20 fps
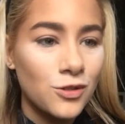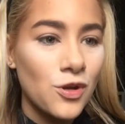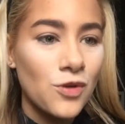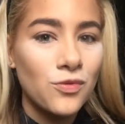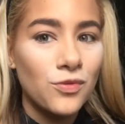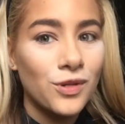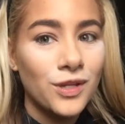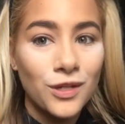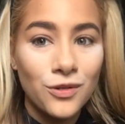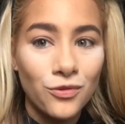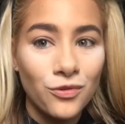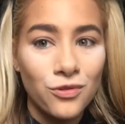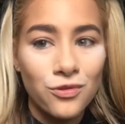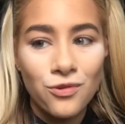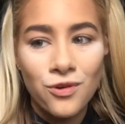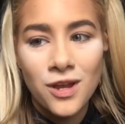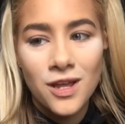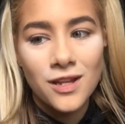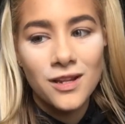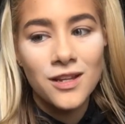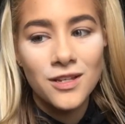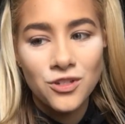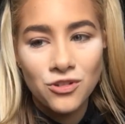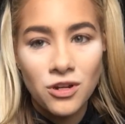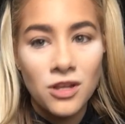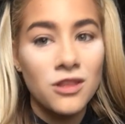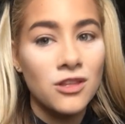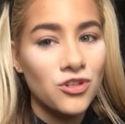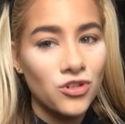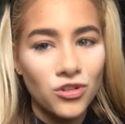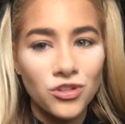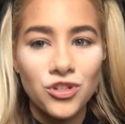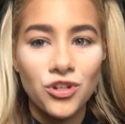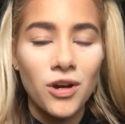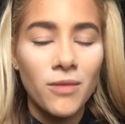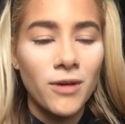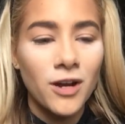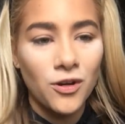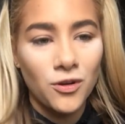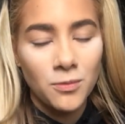You don't need all three. Literally the
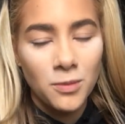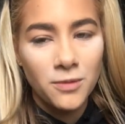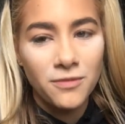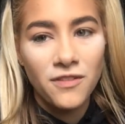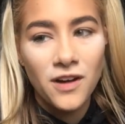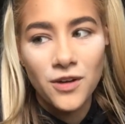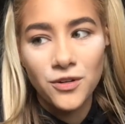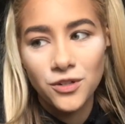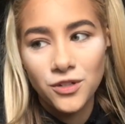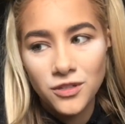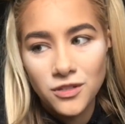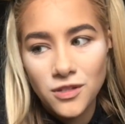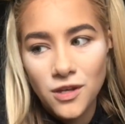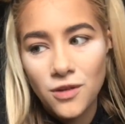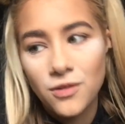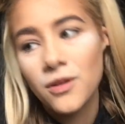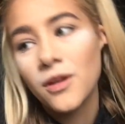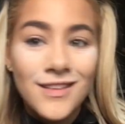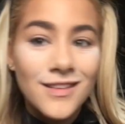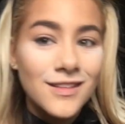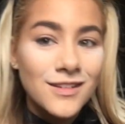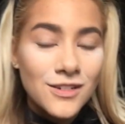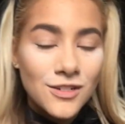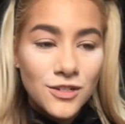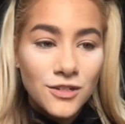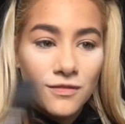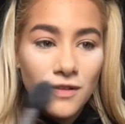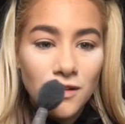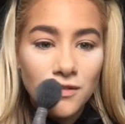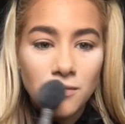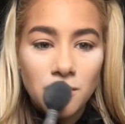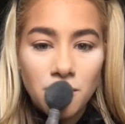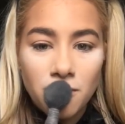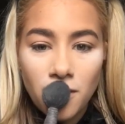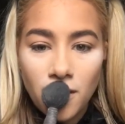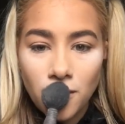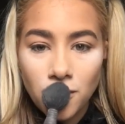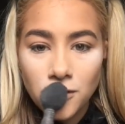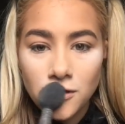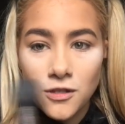Giorgio Armani would be fine on its own, the Too Faced would be
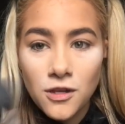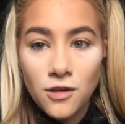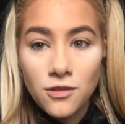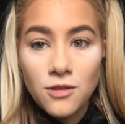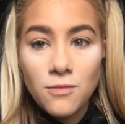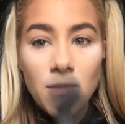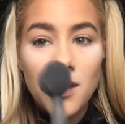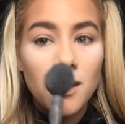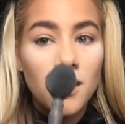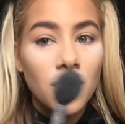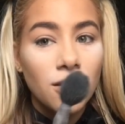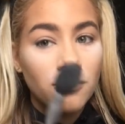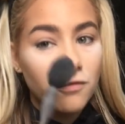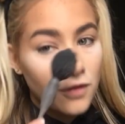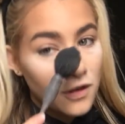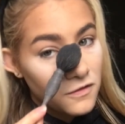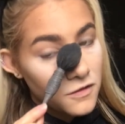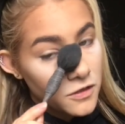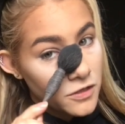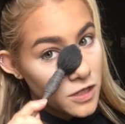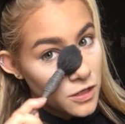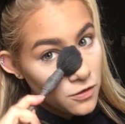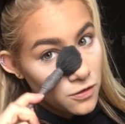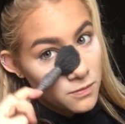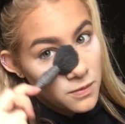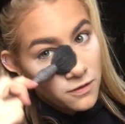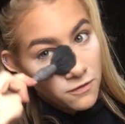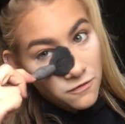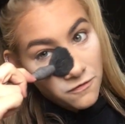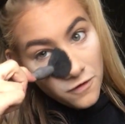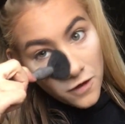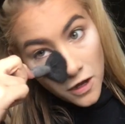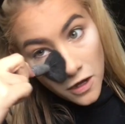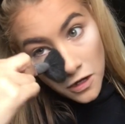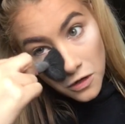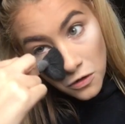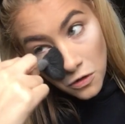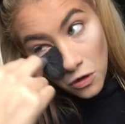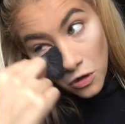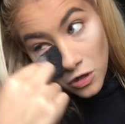fine on its own, the Makeup Forever stick would be
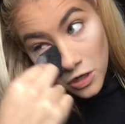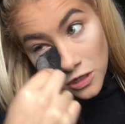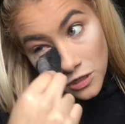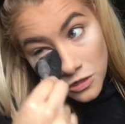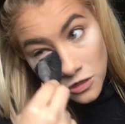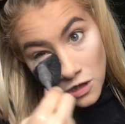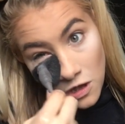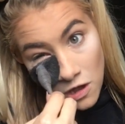fine on its